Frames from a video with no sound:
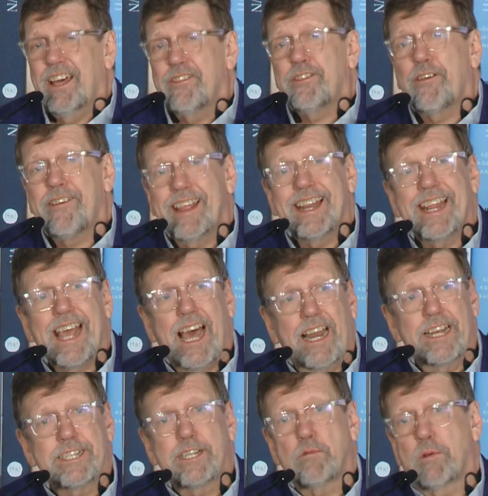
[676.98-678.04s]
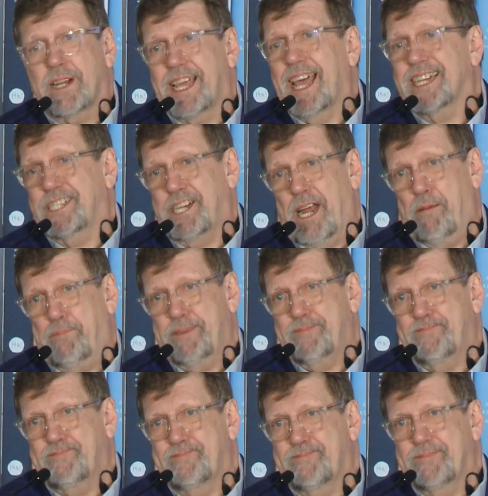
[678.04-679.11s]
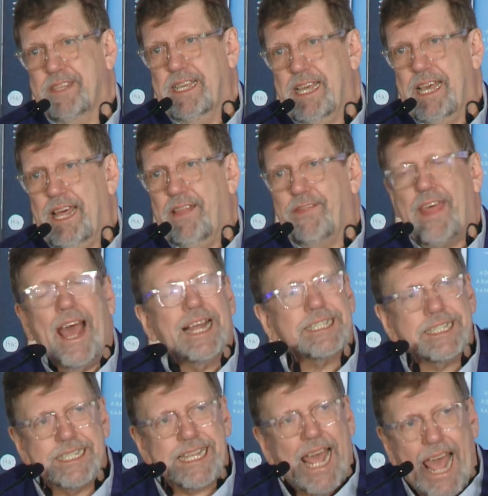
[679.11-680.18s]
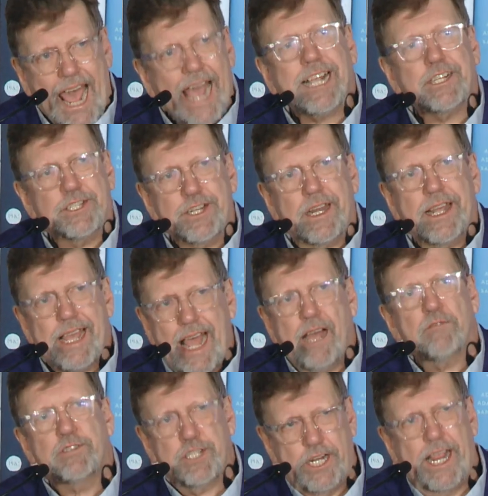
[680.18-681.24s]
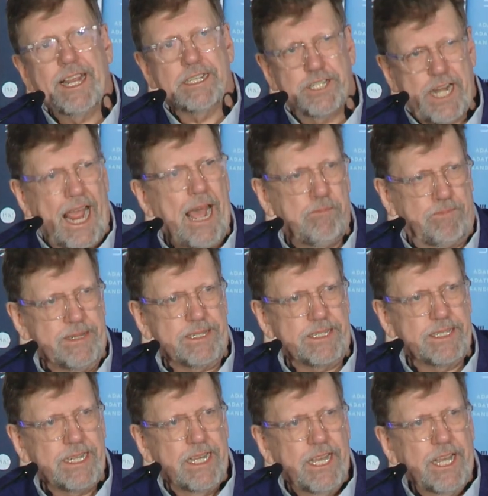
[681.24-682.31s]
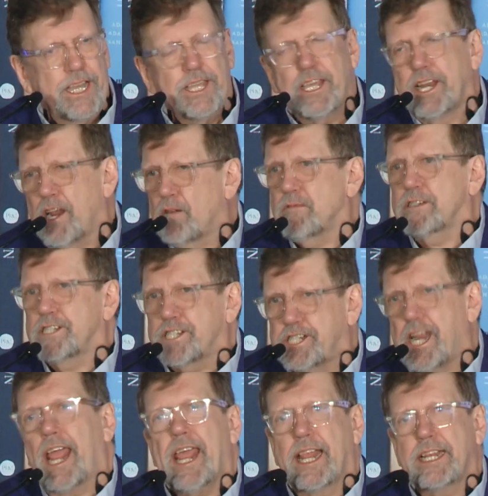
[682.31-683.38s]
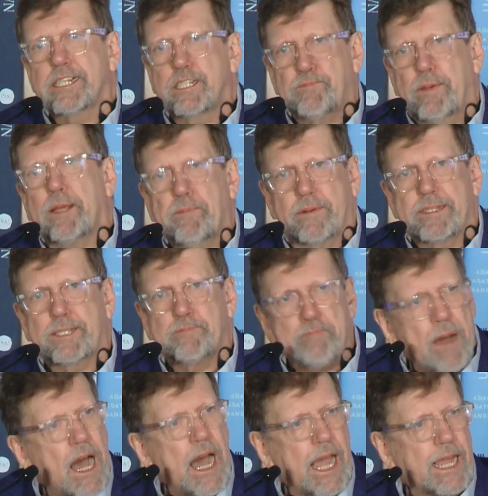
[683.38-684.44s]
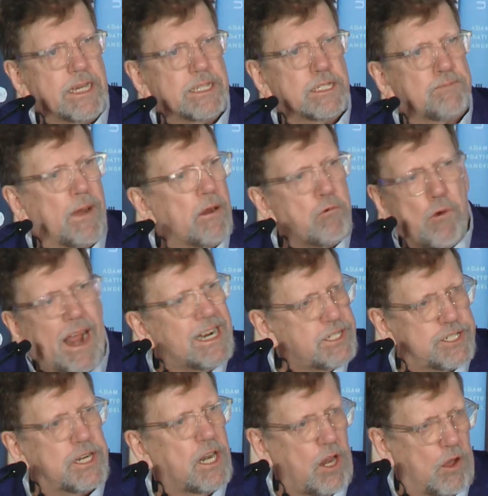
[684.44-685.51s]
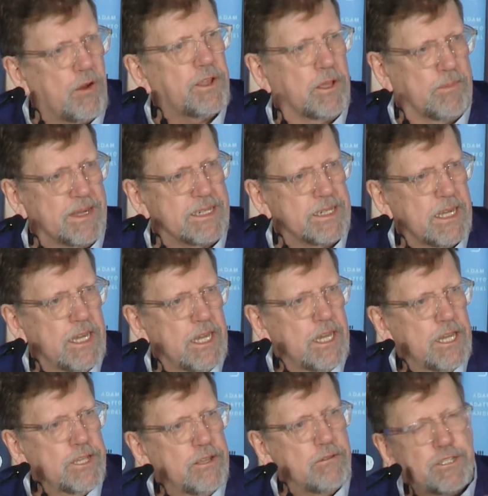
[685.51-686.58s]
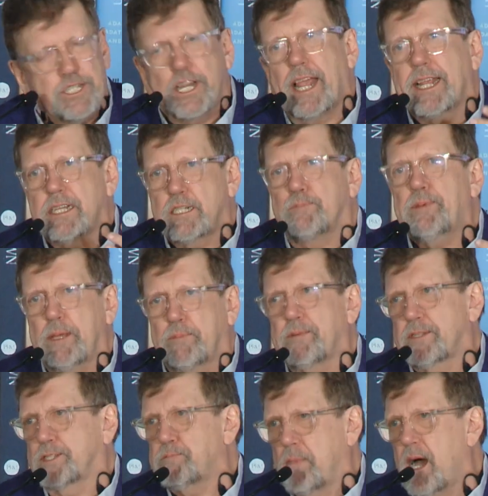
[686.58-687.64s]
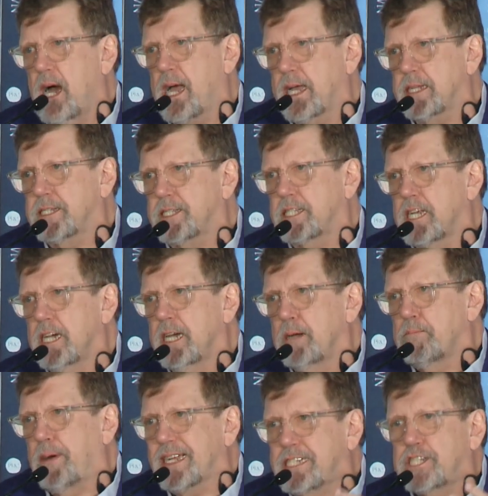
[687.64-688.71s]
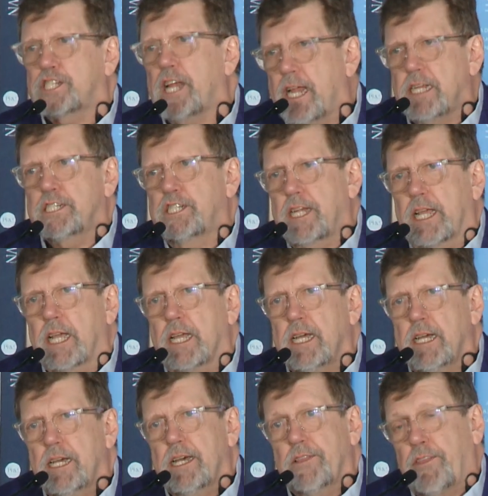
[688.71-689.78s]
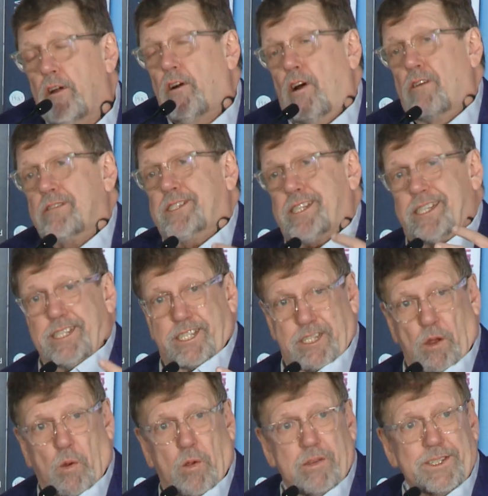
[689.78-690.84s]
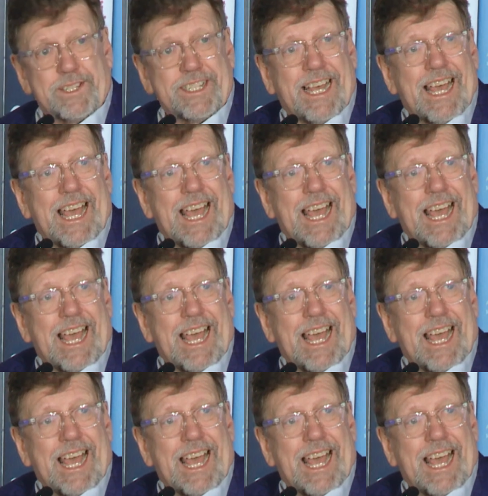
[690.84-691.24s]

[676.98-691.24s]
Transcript: Their ideology will catch up. That's actually how change happens. You don't change people's minds by rational argument. You change people's minds by changing their hearts and souls